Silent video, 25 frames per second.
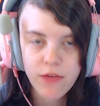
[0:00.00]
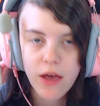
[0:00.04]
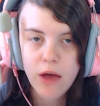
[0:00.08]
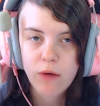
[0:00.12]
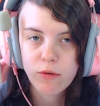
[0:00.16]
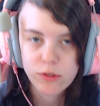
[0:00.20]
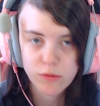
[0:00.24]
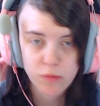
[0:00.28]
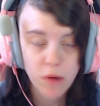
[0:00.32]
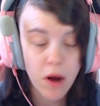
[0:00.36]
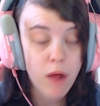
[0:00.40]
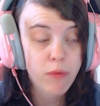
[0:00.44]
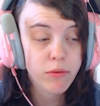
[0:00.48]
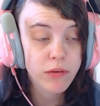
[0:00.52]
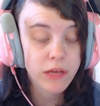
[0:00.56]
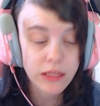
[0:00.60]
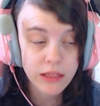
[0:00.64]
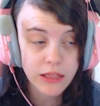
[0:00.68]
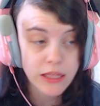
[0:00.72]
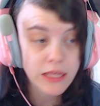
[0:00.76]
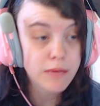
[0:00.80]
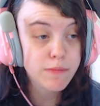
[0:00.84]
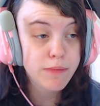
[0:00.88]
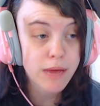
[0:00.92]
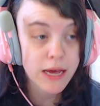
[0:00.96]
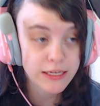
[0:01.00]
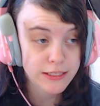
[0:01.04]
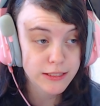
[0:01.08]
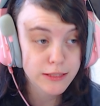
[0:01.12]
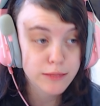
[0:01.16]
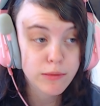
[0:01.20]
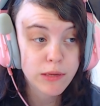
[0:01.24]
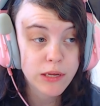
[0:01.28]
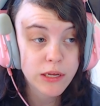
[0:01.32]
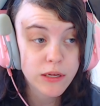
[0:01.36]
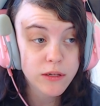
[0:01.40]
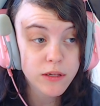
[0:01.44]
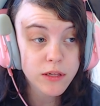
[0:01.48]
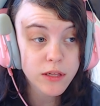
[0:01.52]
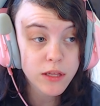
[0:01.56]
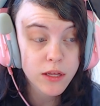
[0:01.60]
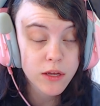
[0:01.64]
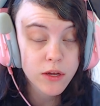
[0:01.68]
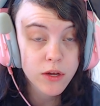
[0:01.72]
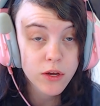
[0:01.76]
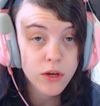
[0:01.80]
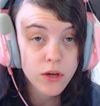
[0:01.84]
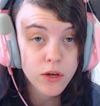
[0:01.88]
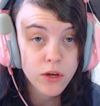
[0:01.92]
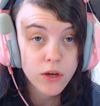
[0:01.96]
That was probably the best meal
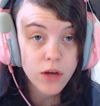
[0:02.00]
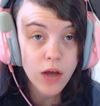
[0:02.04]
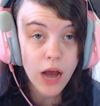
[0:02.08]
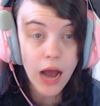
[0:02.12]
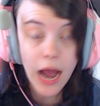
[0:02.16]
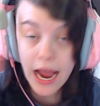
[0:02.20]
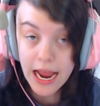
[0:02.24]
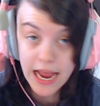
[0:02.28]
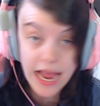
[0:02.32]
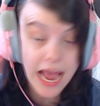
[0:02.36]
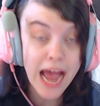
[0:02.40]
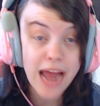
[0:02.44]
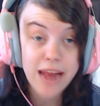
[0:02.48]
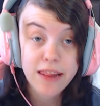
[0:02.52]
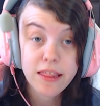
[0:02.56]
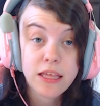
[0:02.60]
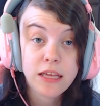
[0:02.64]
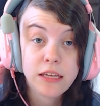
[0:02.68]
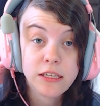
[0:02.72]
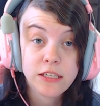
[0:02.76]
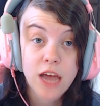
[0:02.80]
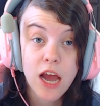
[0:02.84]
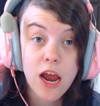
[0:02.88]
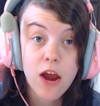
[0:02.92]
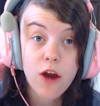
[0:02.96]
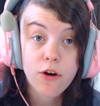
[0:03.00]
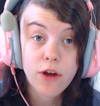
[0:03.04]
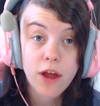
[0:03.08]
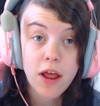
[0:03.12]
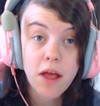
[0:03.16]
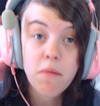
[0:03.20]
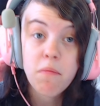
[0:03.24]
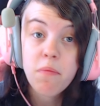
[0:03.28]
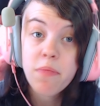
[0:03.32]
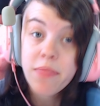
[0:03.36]
I had the entire day.